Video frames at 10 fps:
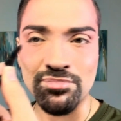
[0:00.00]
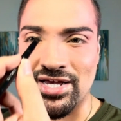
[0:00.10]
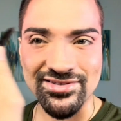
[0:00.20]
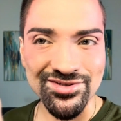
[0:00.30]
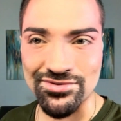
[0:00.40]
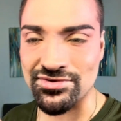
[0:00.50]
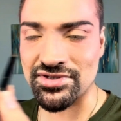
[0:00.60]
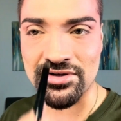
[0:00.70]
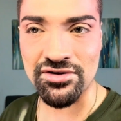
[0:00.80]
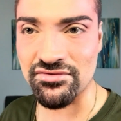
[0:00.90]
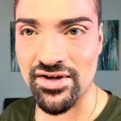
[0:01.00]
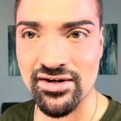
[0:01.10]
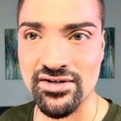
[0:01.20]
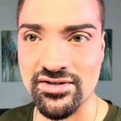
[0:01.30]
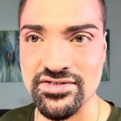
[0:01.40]
pencils and all
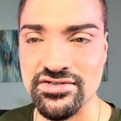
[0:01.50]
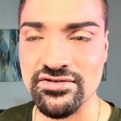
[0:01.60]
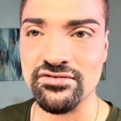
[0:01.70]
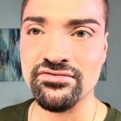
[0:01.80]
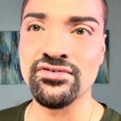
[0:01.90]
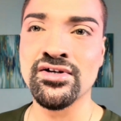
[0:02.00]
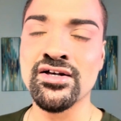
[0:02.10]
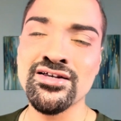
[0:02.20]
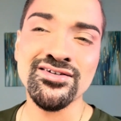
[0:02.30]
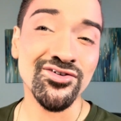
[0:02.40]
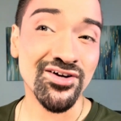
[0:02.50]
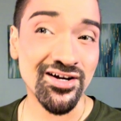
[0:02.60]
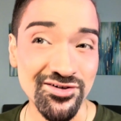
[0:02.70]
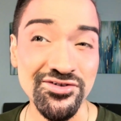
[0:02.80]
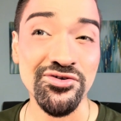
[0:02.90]
that kind of stuff.
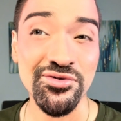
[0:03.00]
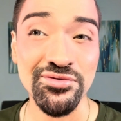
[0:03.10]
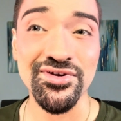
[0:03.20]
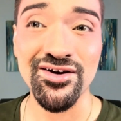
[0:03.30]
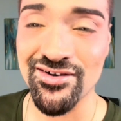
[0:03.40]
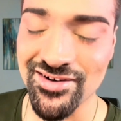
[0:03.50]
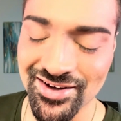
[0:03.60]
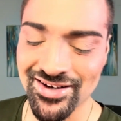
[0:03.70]
Kind of on your own there.